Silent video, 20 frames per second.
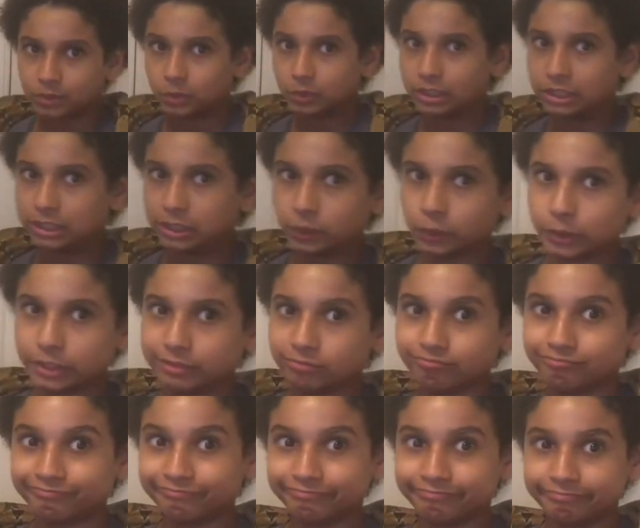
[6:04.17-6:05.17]
really good,
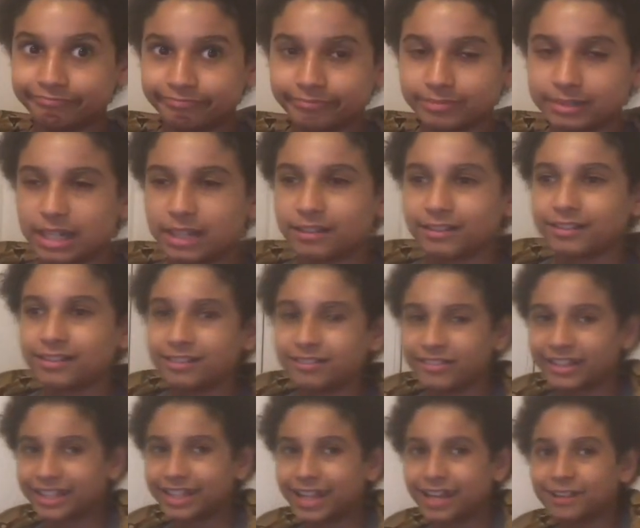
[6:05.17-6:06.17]

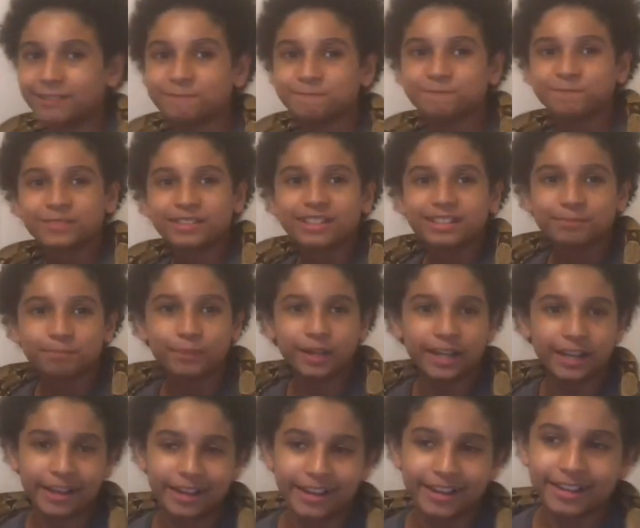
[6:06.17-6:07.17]
like that.
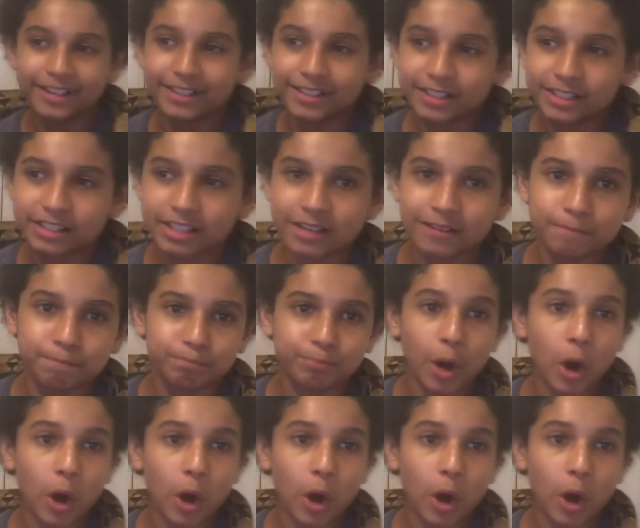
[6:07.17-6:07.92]
But some